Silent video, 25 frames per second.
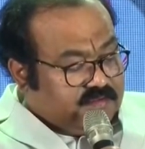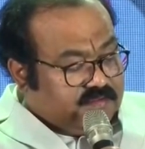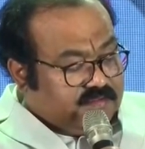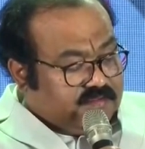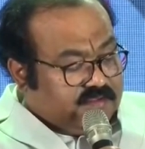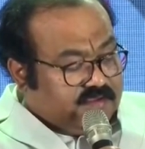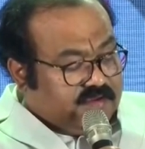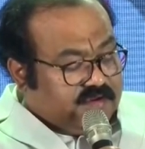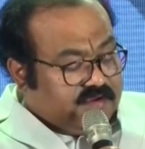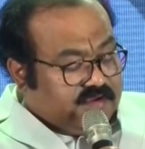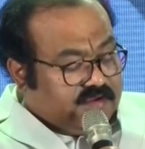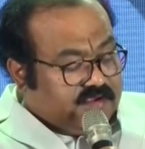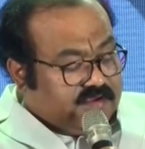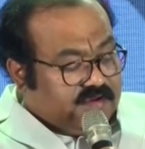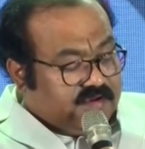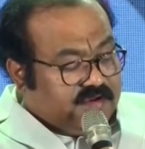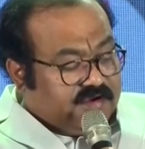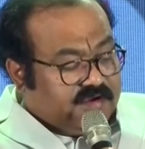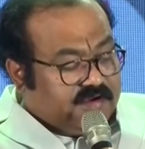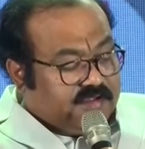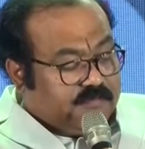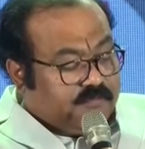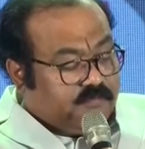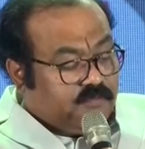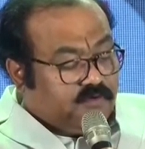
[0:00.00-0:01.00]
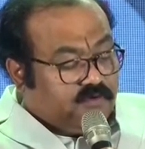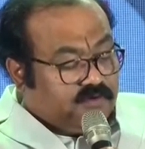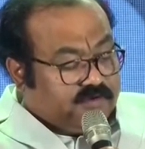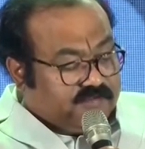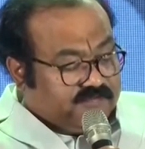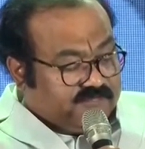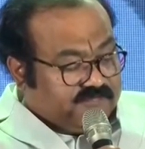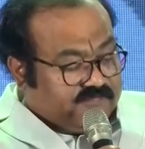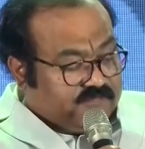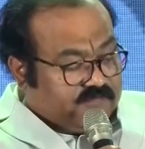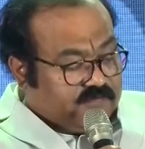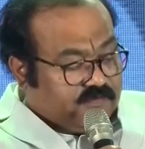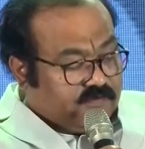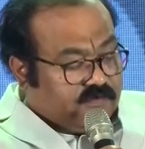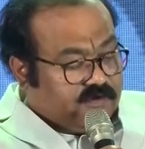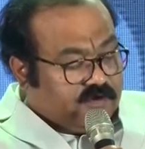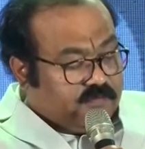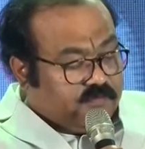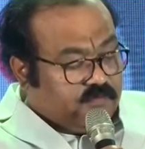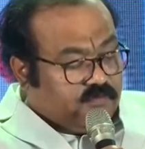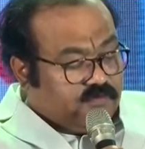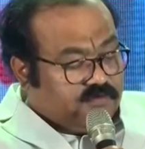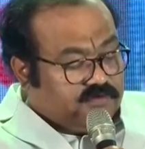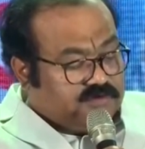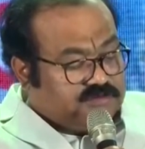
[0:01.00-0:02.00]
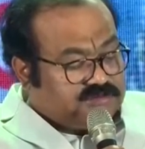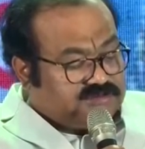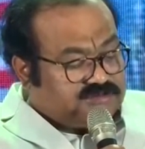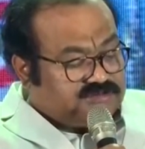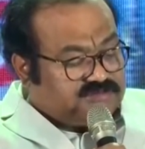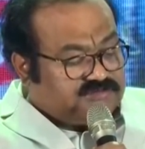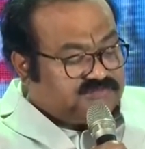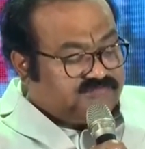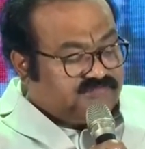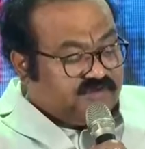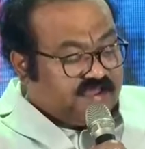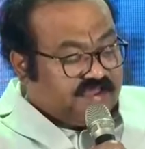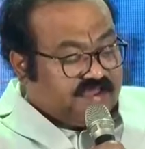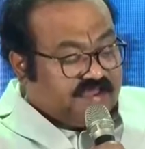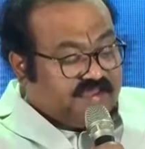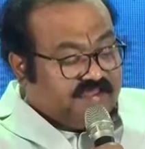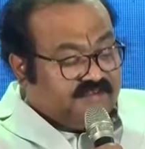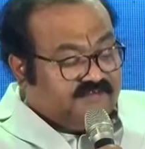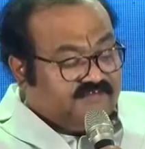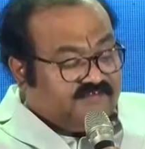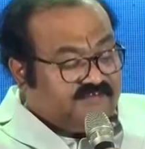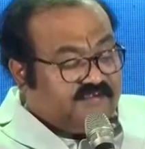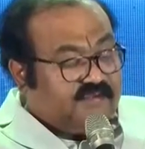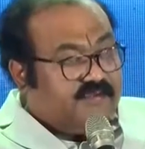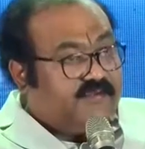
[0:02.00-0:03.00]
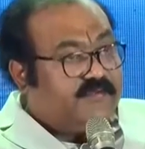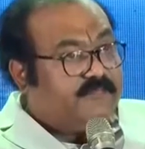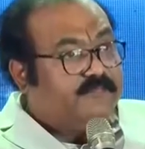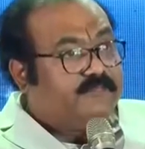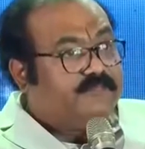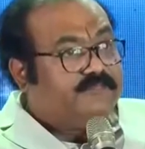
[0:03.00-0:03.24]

they declared a bonus called bonus vacancy